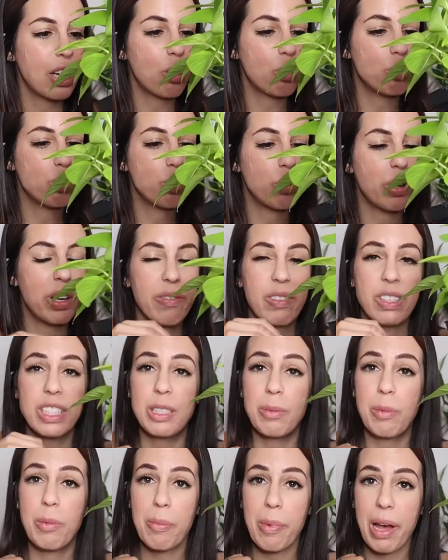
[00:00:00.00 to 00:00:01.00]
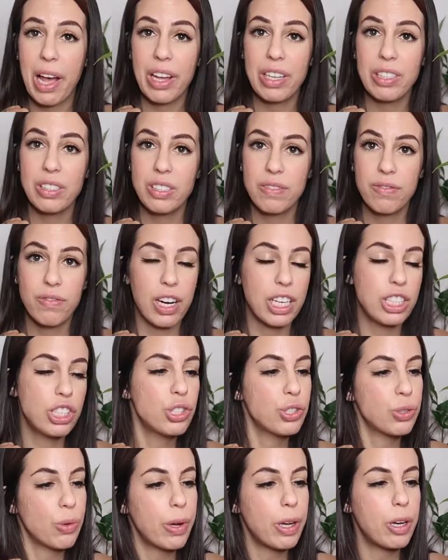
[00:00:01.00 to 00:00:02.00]
also give it some of my fresh
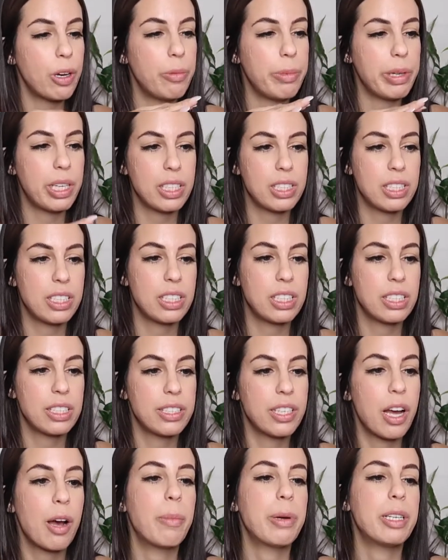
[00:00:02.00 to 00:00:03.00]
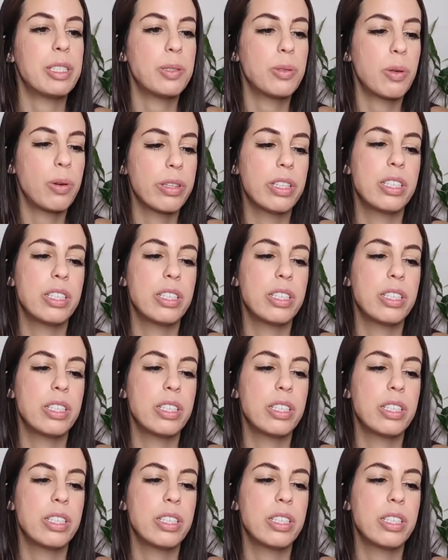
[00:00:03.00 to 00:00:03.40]
soil because this is not my soil,